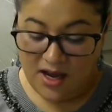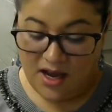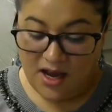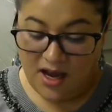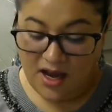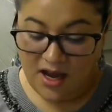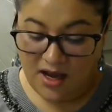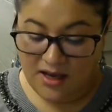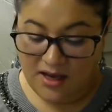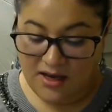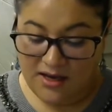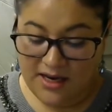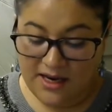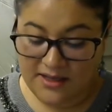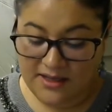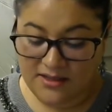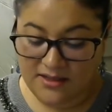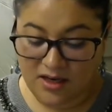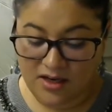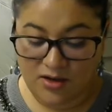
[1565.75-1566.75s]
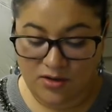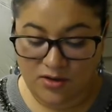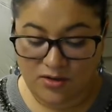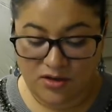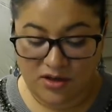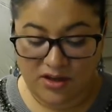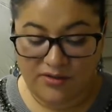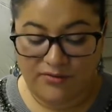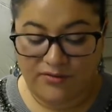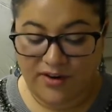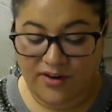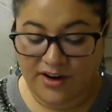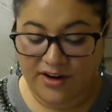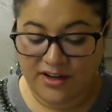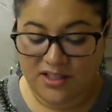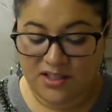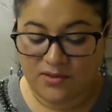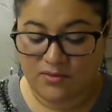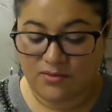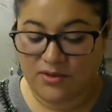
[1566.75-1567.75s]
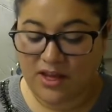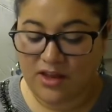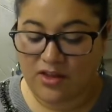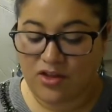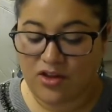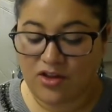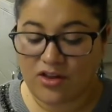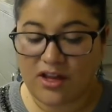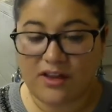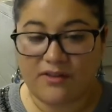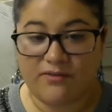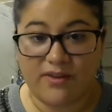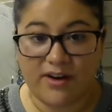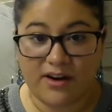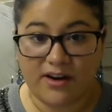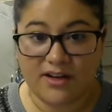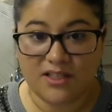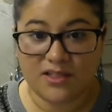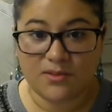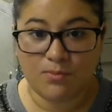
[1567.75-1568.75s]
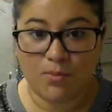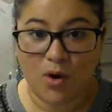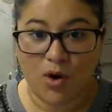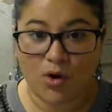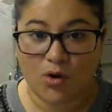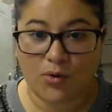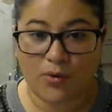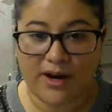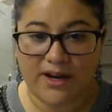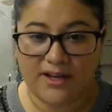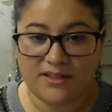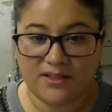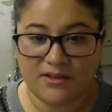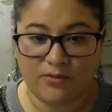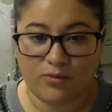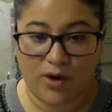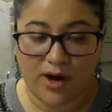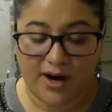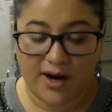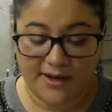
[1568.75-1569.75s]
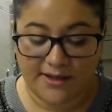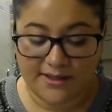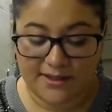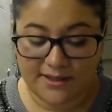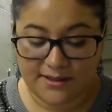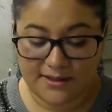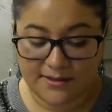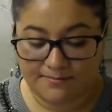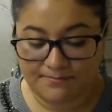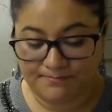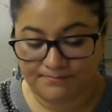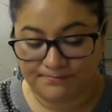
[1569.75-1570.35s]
Nits are usually they look like very small grains of rice.